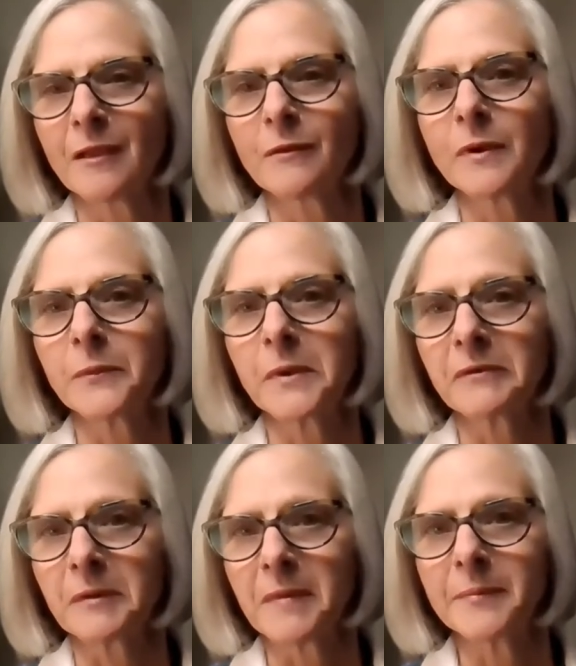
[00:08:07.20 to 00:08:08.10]
when we
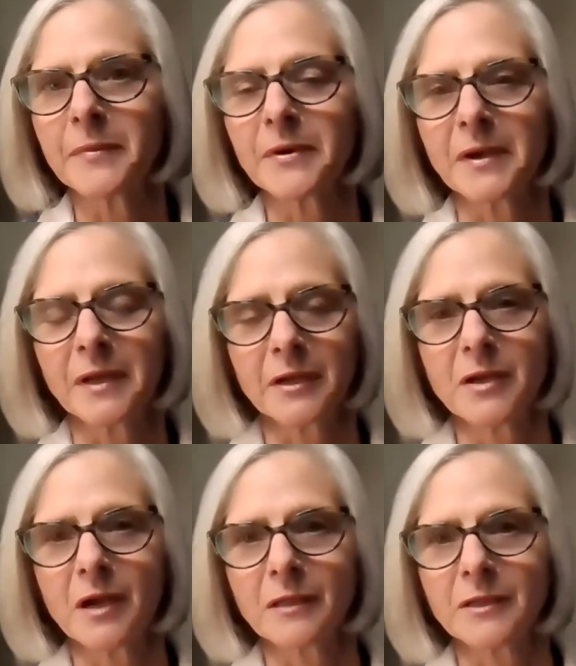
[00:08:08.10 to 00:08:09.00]
remember and
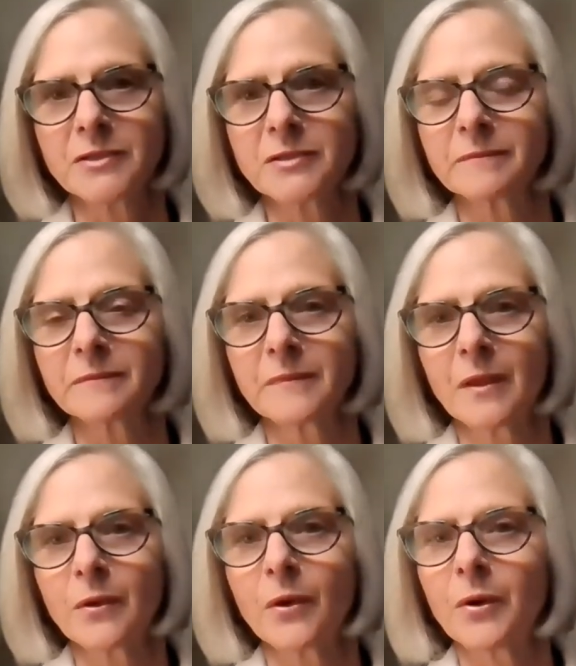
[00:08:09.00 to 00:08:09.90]
acknowledge
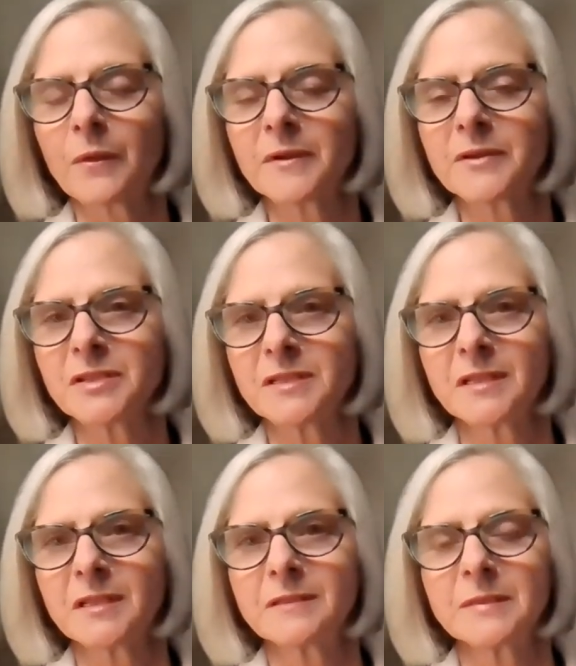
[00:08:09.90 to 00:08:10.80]
all that she
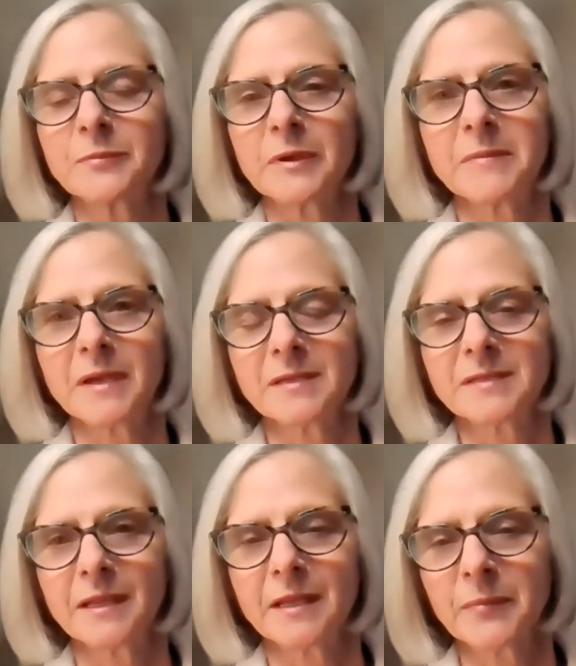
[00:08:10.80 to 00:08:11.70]
did to bring
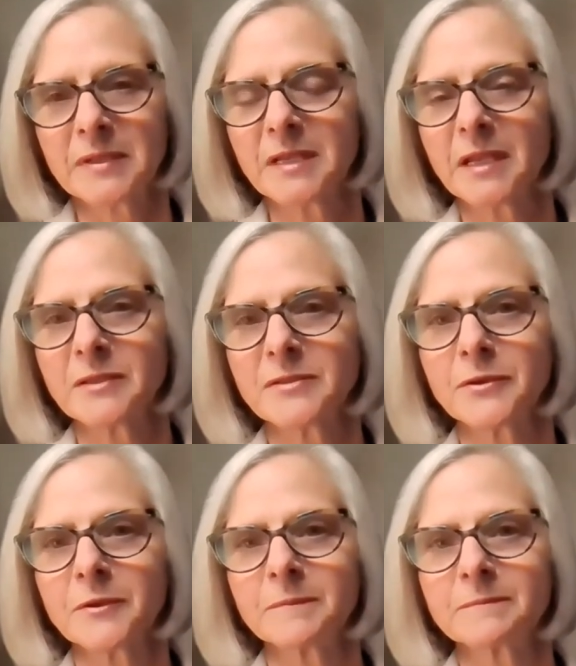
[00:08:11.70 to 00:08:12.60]
metastatic breast
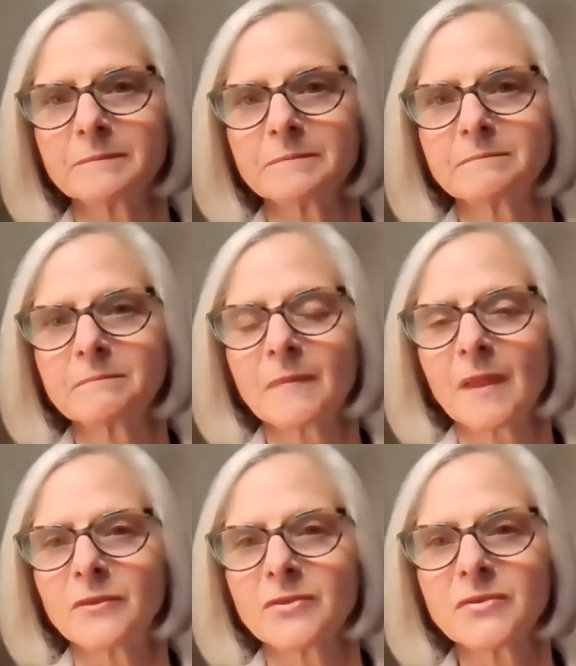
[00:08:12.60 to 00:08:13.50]
cancer
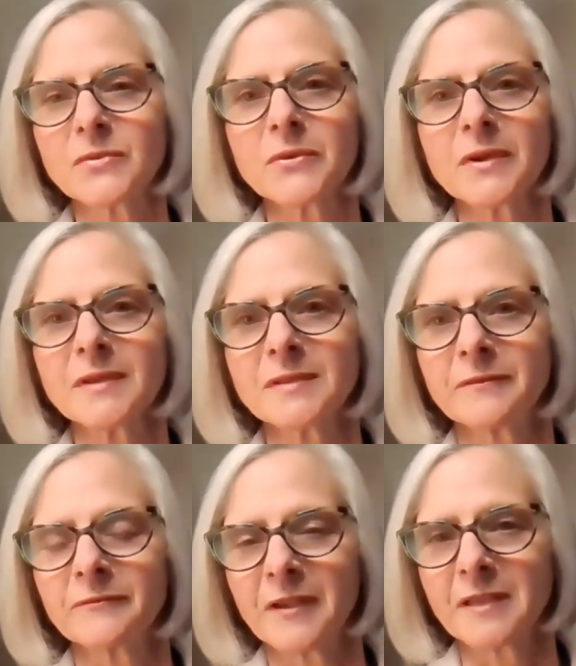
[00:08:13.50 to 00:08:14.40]
and the stories
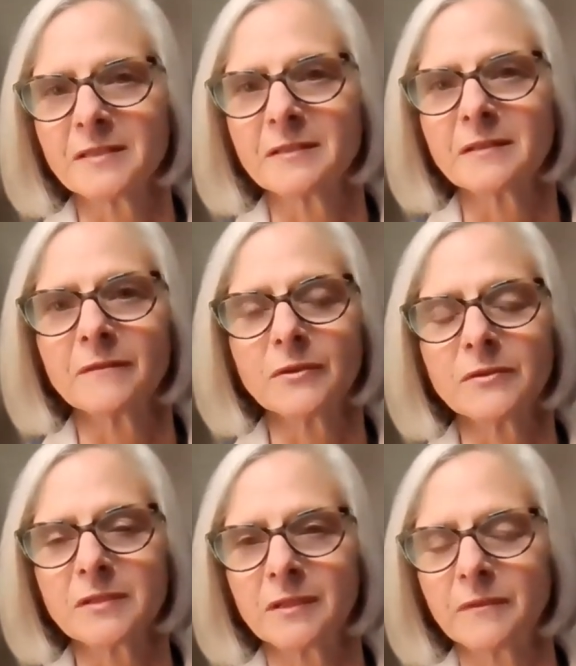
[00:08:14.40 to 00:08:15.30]
and faces of those
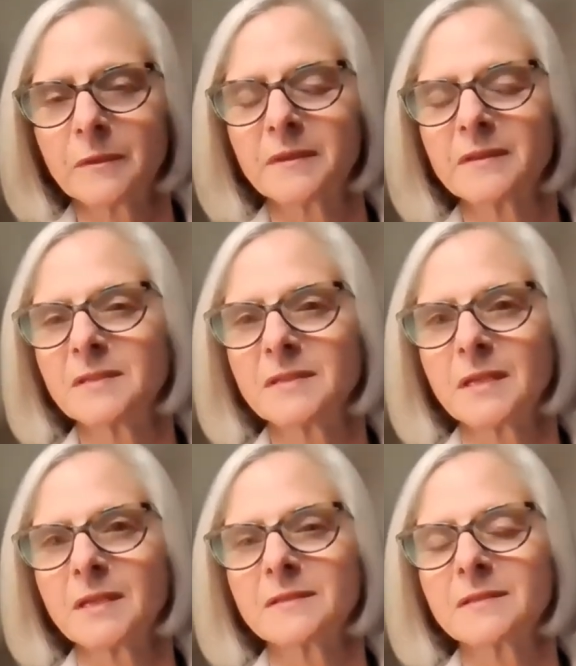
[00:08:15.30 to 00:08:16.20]
living with the
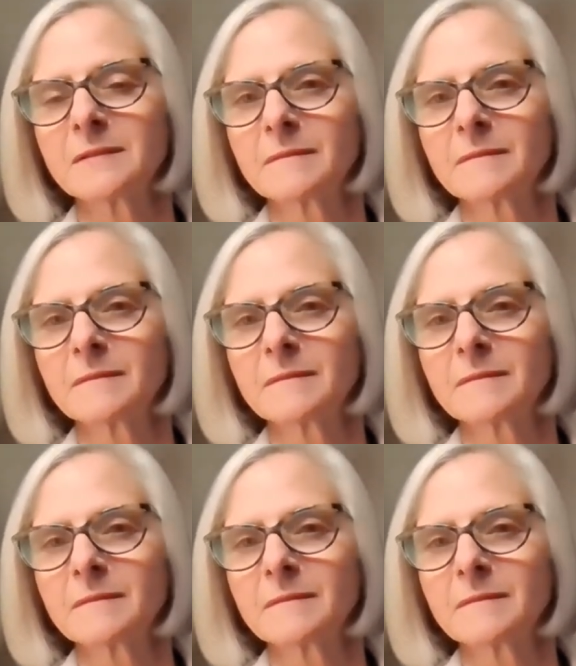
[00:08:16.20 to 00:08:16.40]
disease